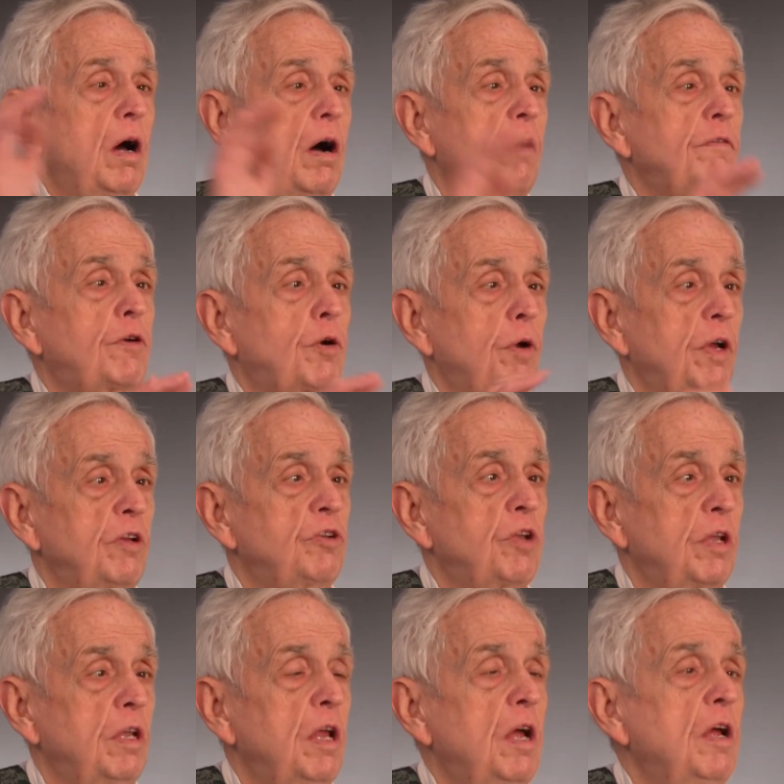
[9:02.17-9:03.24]
of
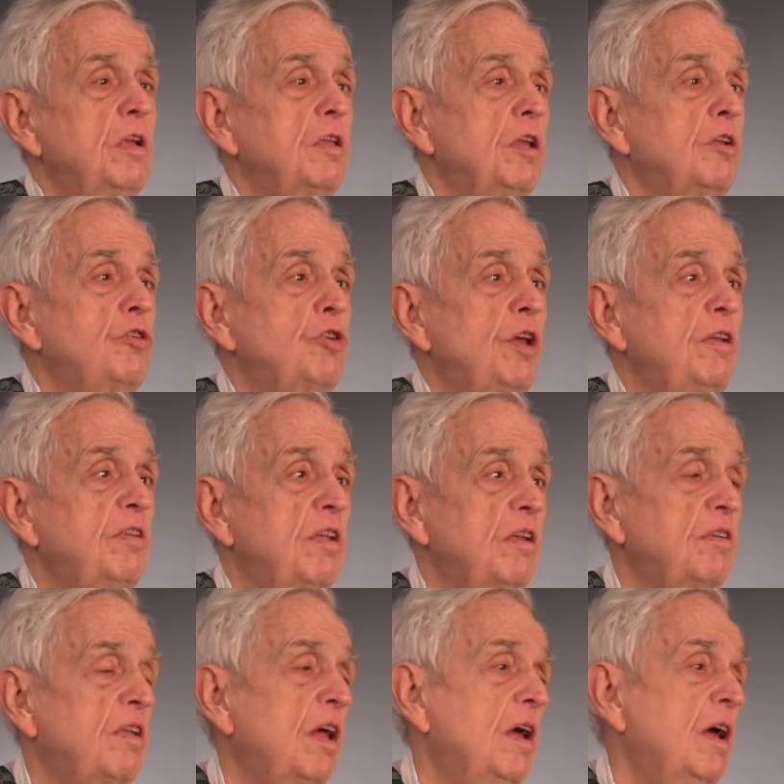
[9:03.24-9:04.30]
creation, that Jesus